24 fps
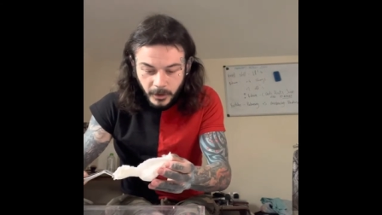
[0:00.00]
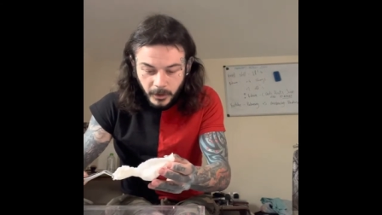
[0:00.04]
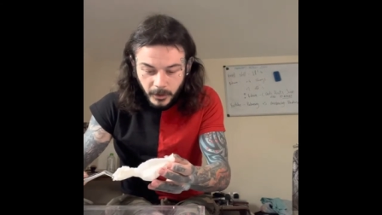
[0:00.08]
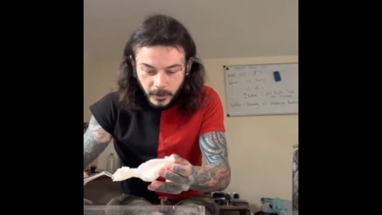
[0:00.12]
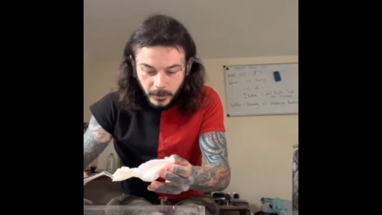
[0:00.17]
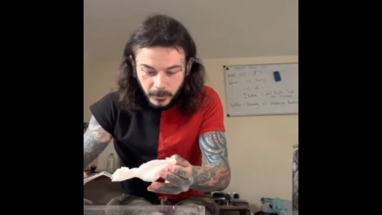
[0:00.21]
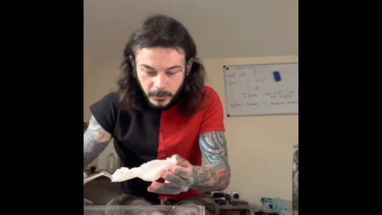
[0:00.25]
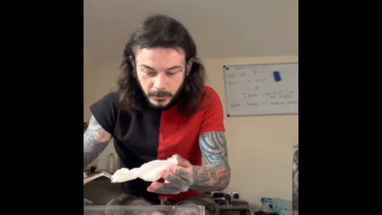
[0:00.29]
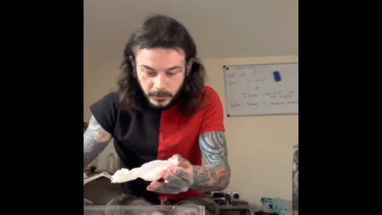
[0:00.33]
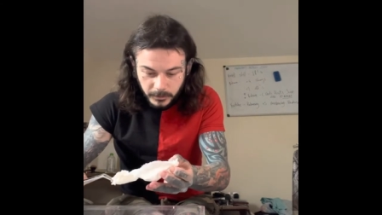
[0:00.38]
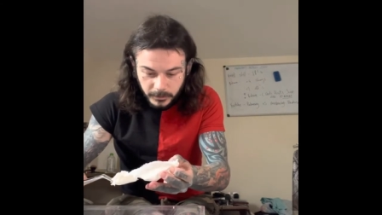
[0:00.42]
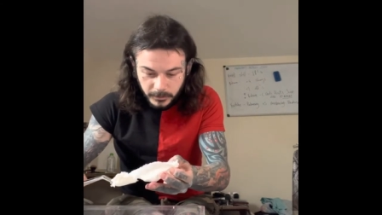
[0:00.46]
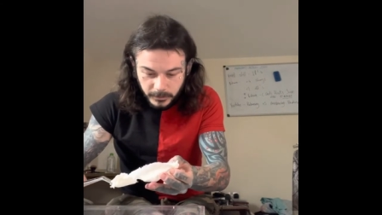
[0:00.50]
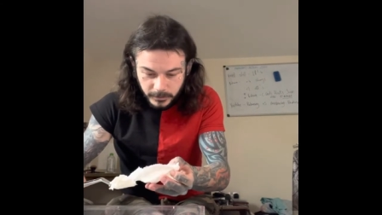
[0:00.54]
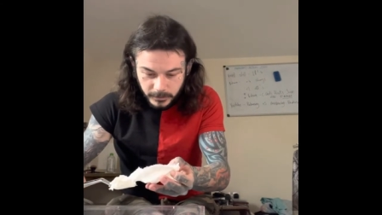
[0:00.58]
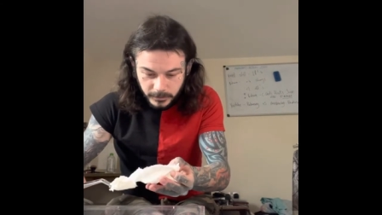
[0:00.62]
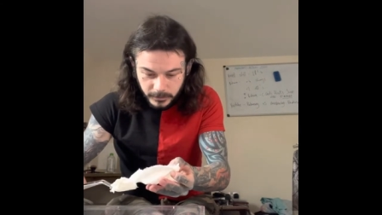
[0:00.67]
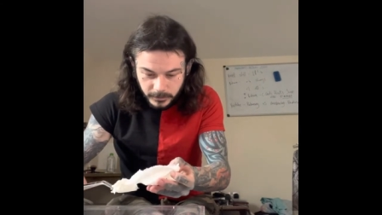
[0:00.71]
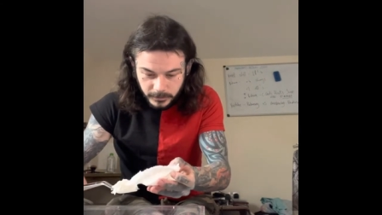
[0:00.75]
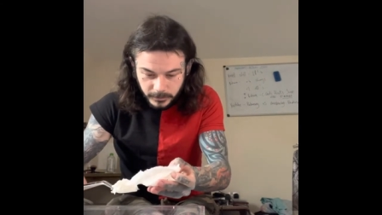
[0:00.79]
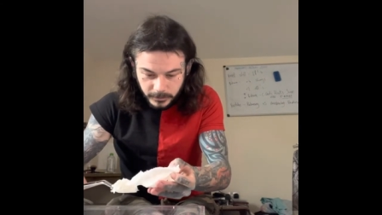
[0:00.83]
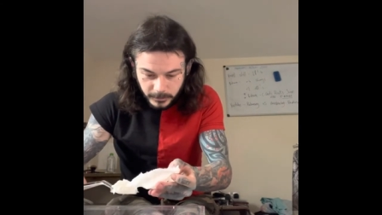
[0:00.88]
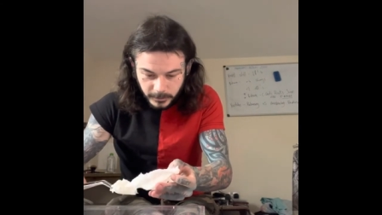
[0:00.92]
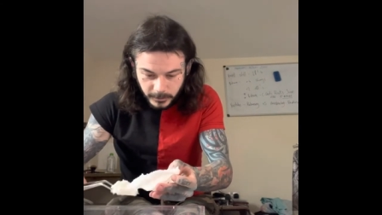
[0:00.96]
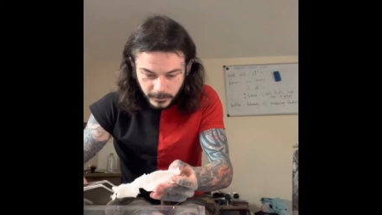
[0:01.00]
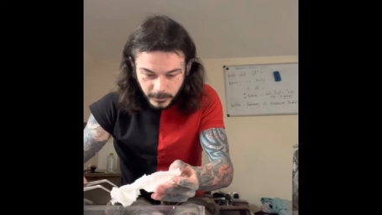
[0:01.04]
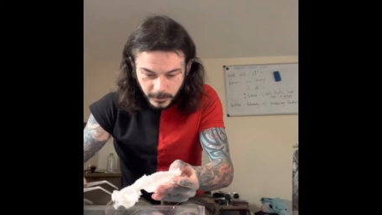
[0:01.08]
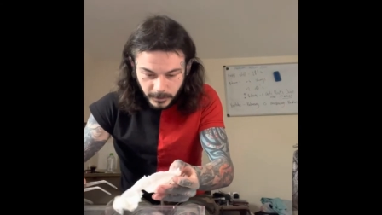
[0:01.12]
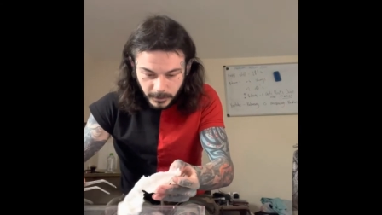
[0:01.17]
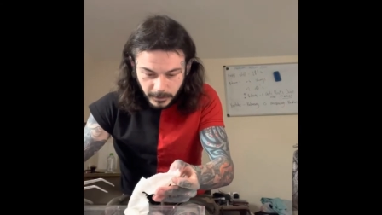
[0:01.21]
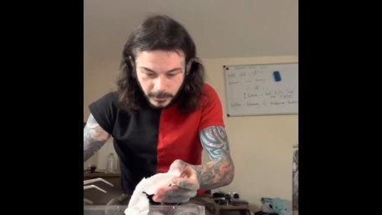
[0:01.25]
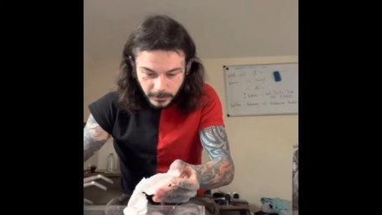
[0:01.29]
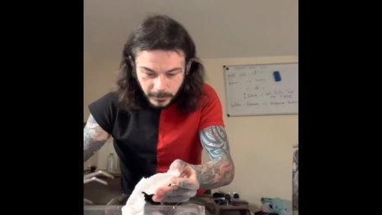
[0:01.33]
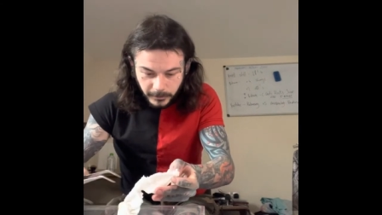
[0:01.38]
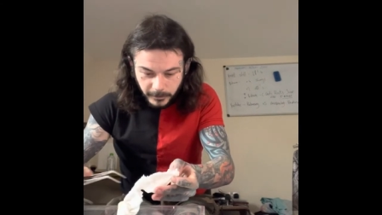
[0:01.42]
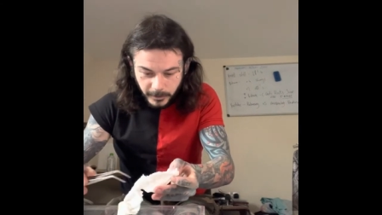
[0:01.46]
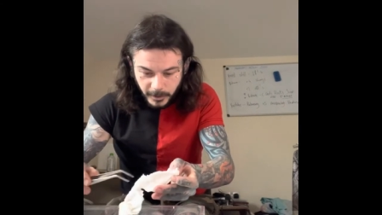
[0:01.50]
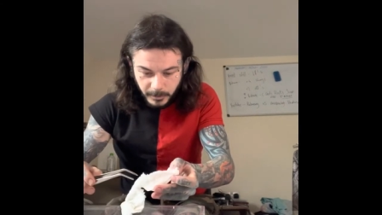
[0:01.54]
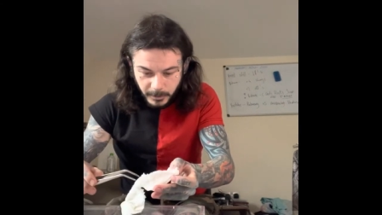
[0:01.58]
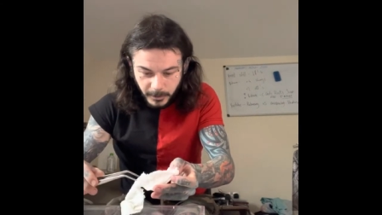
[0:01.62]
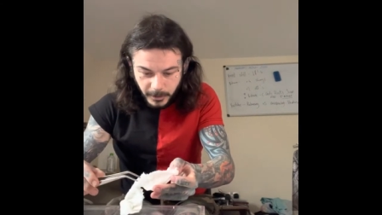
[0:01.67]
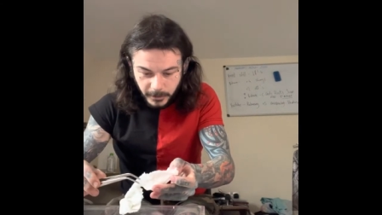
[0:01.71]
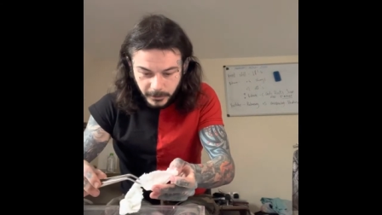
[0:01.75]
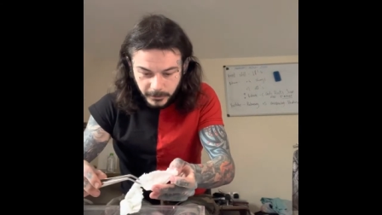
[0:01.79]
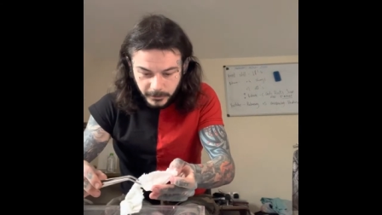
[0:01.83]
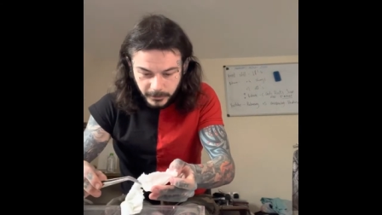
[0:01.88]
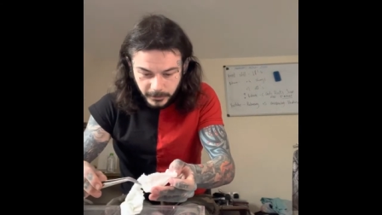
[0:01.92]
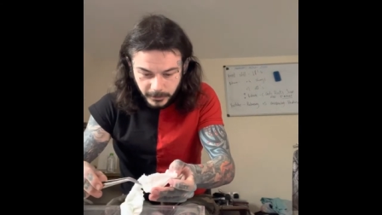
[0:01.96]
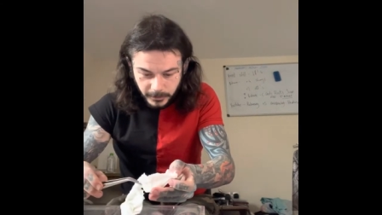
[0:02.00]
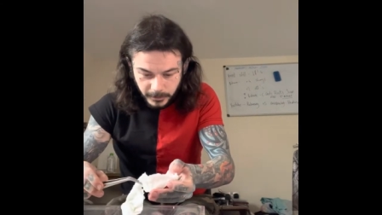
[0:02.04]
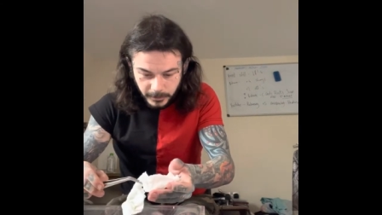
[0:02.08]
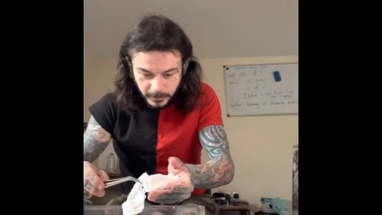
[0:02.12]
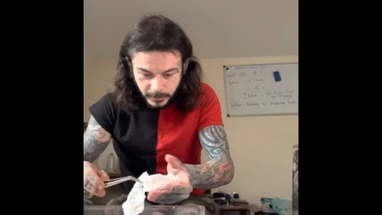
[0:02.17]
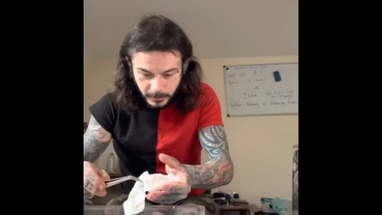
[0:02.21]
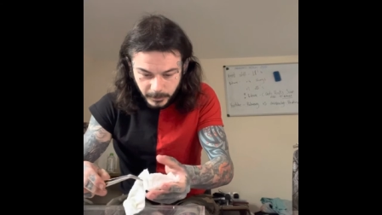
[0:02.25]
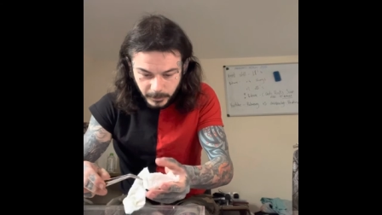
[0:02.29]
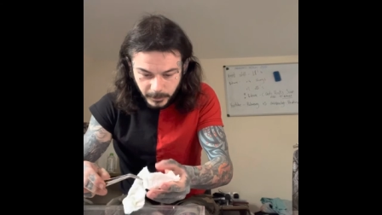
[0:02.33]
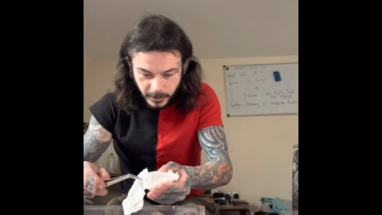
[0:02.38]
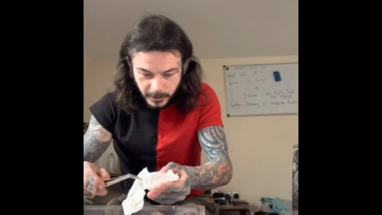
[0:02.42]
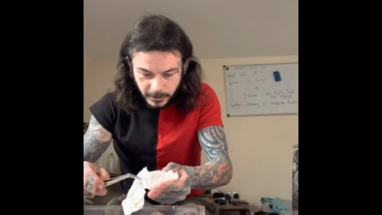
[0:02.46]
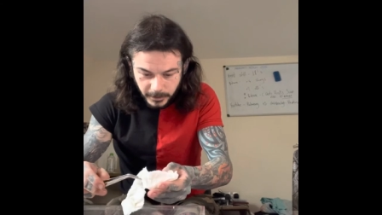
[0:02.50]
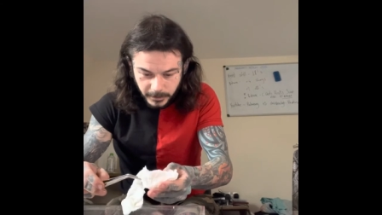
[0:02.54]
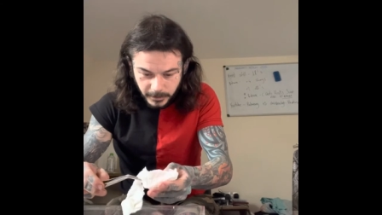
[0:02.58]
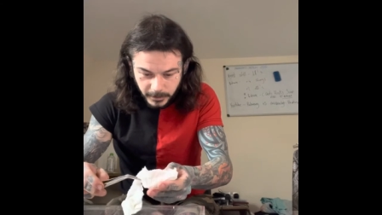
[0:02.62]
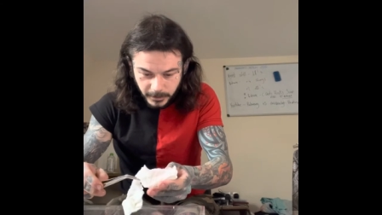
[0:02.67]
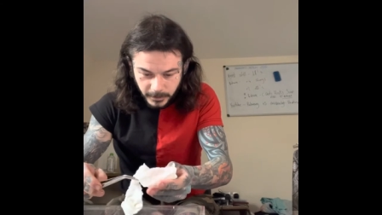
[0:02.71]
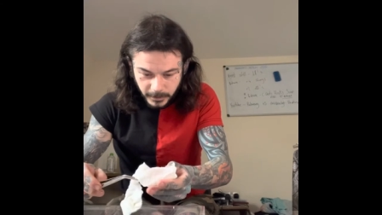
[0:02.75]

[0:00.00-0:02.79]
oh, we've got a little frat pose. Brilliant.